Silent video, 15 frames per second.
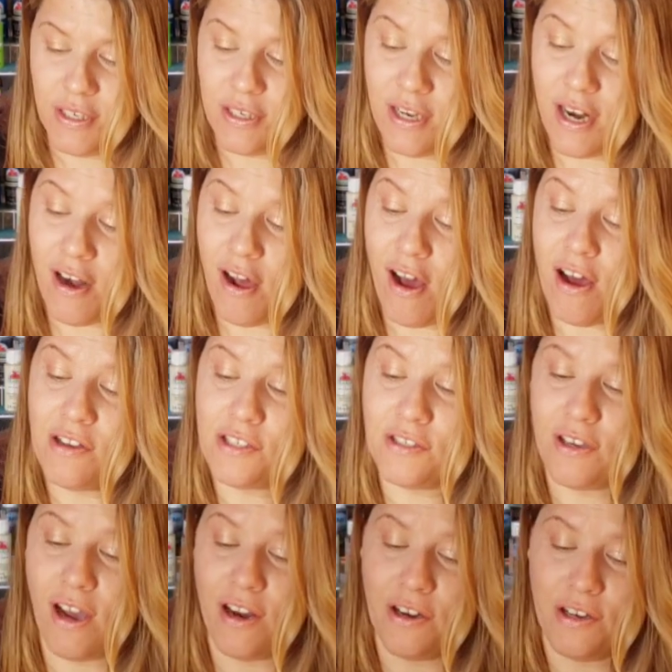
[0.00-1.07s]
And I also
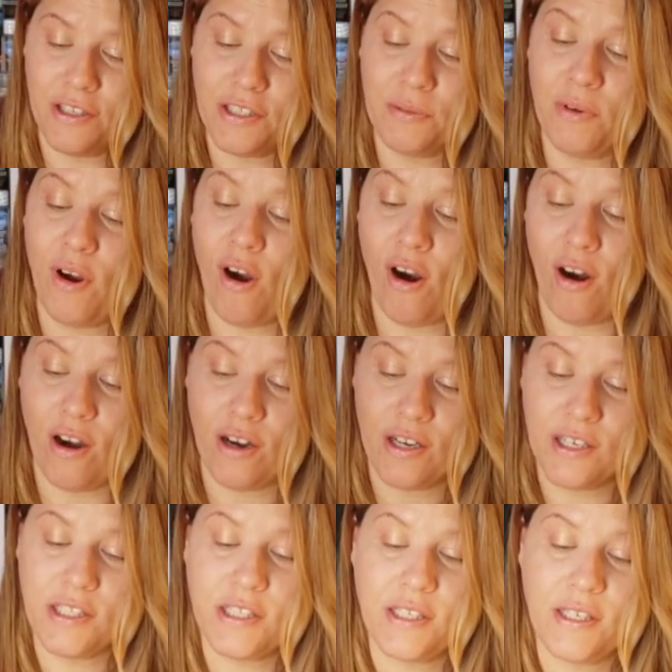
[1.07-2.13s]
got her some
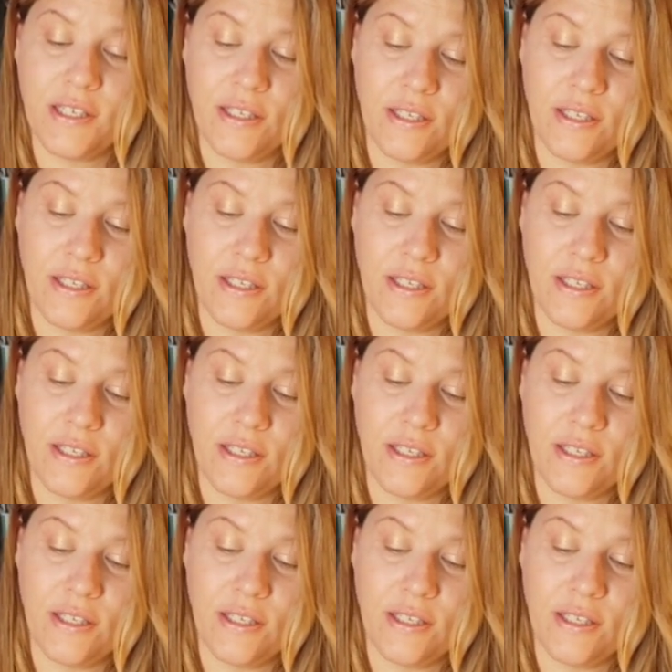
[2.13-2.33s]
cards,